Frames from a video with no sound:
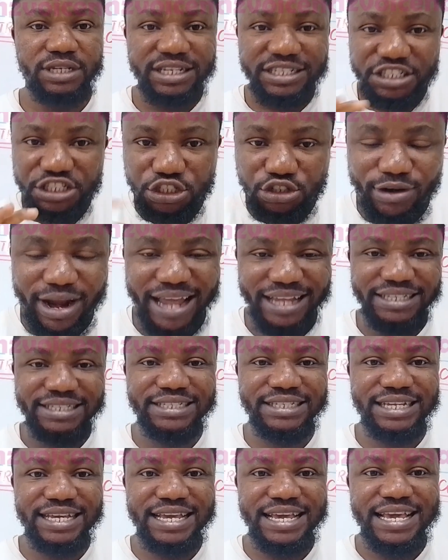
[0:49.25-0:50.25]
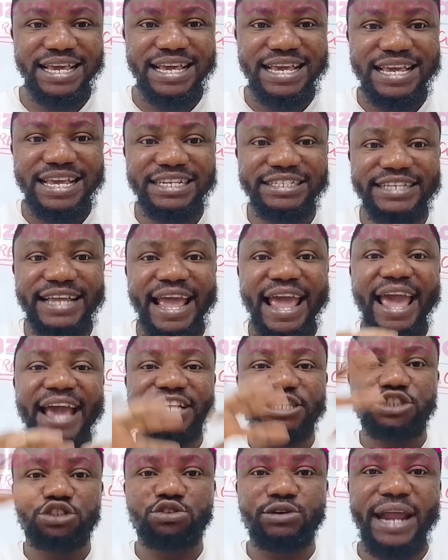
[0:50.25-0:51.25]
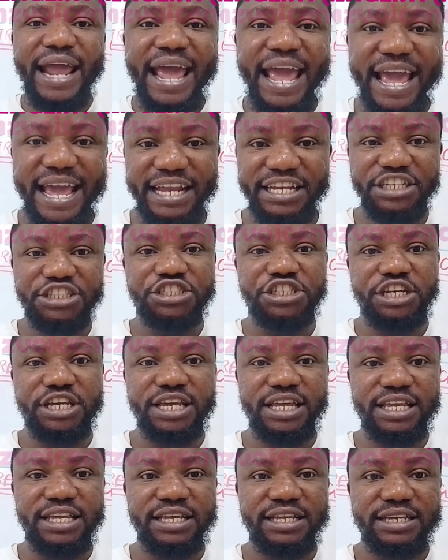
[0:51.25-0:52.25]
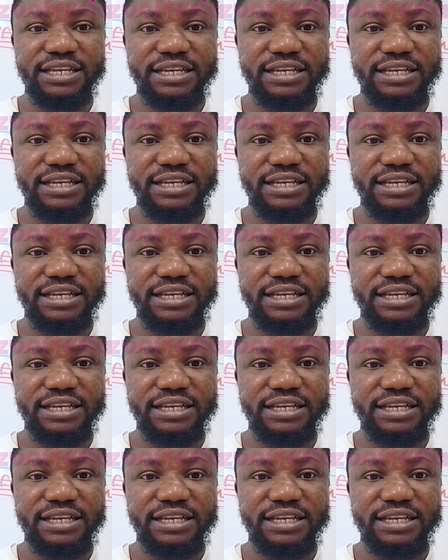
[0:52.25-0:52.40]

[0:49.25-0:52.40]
Stress is the extra energy,